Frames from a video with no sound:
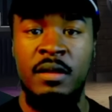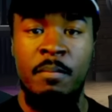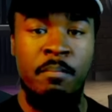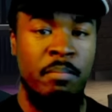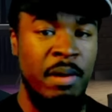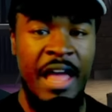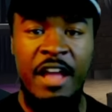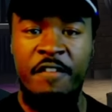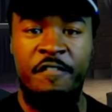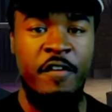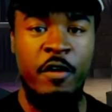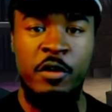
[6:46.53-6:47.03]

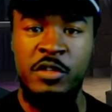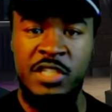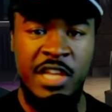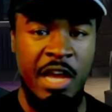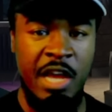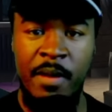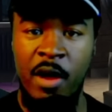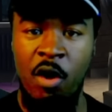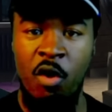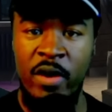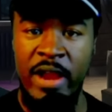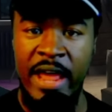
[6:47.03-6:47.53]
Black folks,
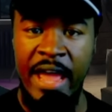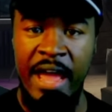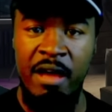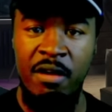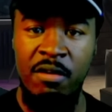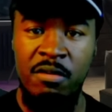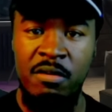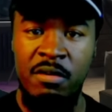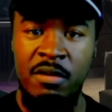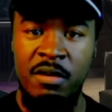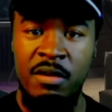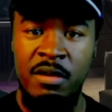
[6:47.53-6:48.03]
come on
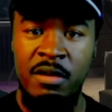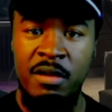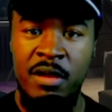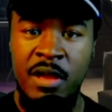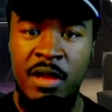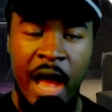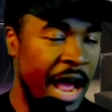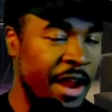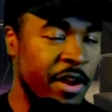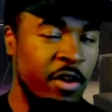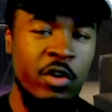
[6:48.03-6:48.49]
now. I